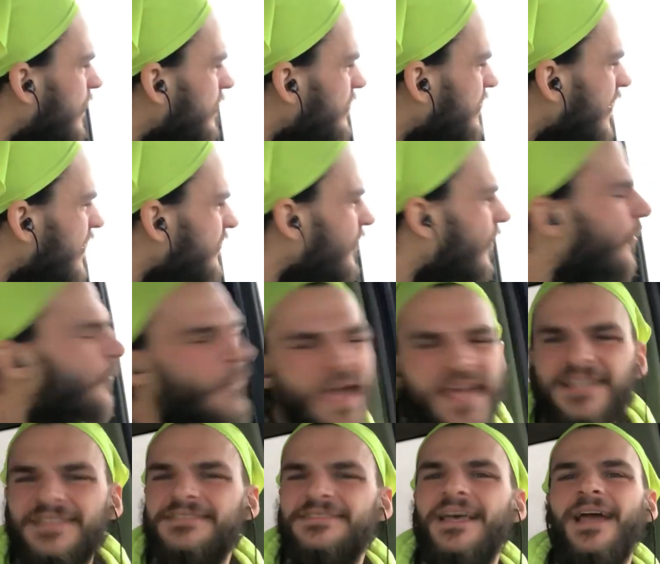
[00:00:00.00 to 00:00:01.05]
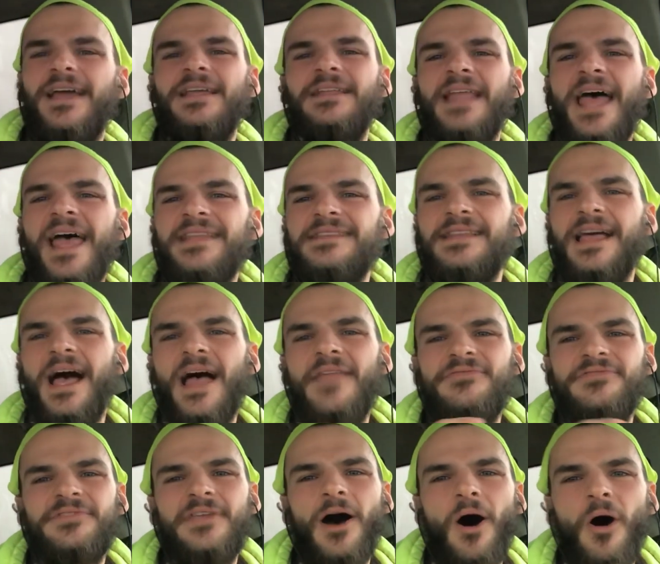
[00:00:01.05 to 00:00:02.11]
And I thought, wait a second,
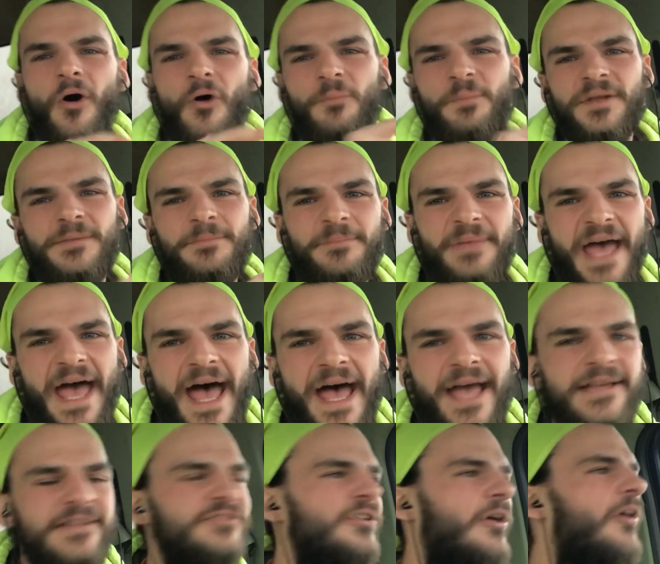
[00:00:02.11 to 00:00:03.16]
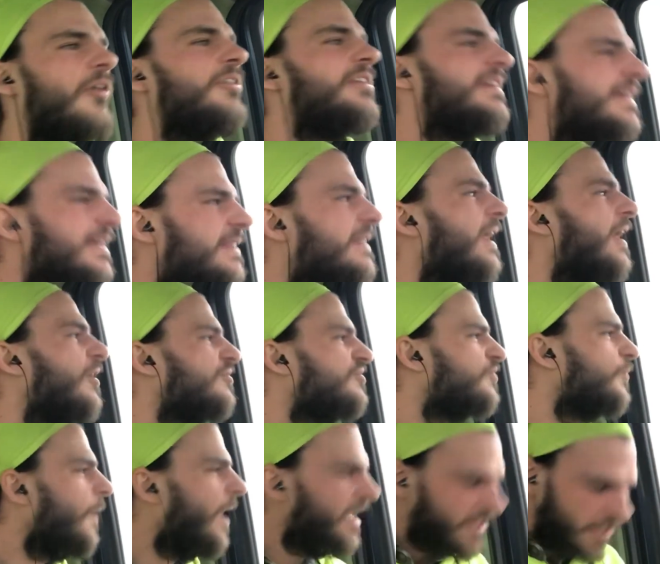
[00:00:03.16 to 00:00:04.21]
the open bag is already in there.
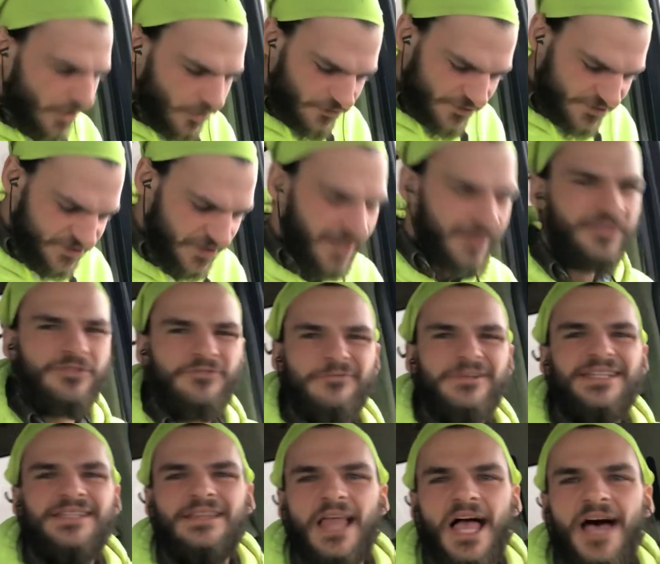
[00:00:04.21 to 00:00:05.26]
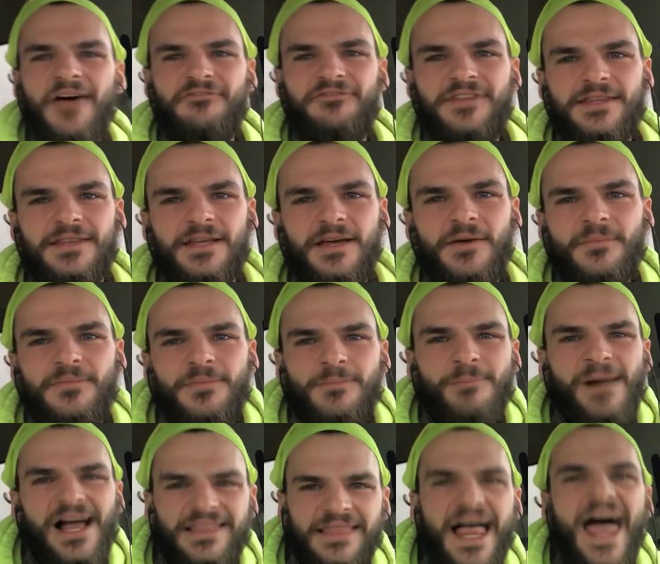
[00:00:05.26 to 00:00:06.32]
So I go, there's like 3 left in
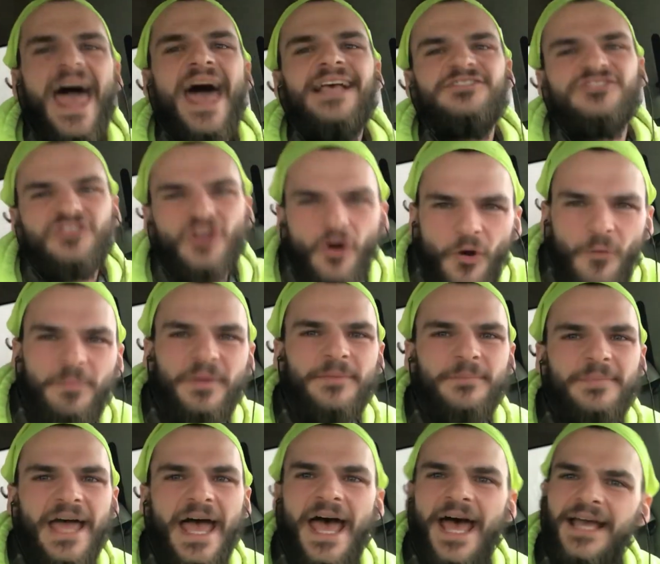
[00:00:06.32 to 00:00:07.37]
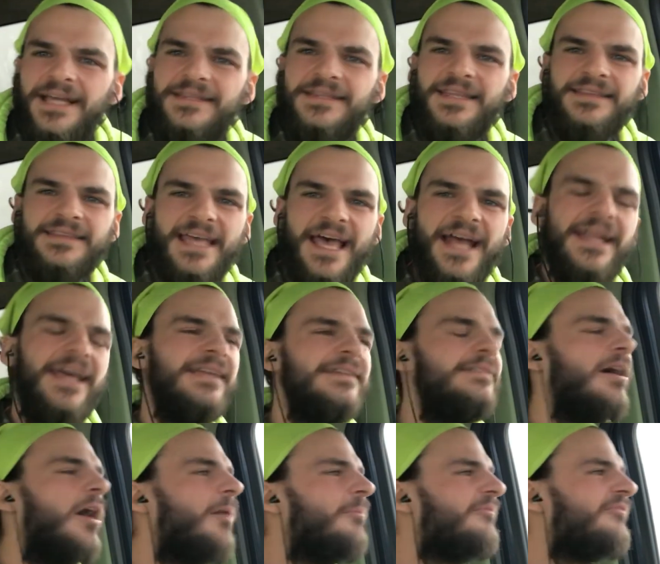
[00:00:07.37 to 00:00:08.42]
my last open bag that had
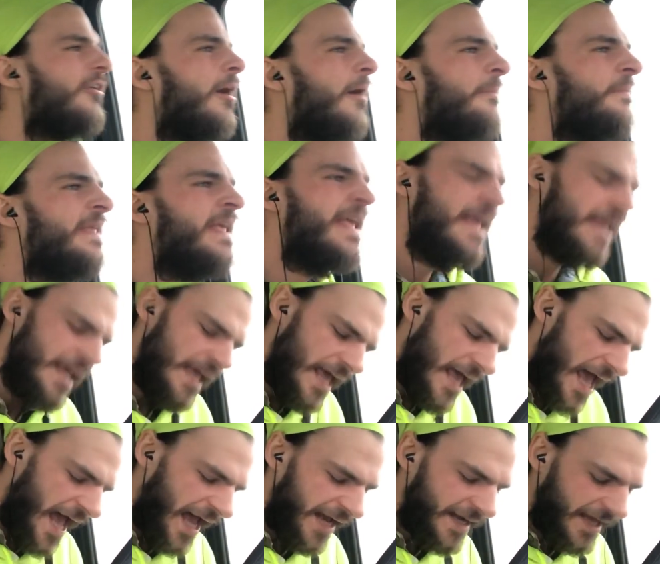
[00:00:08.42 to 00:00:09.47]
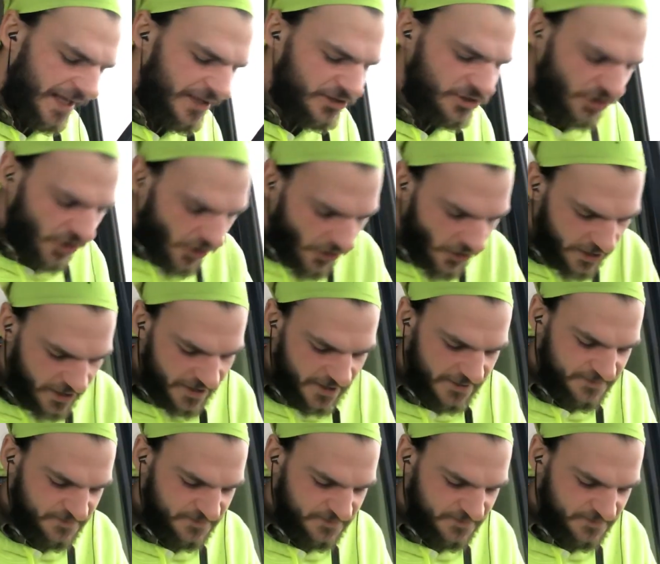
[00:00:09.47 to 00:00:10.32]
come from, and I look,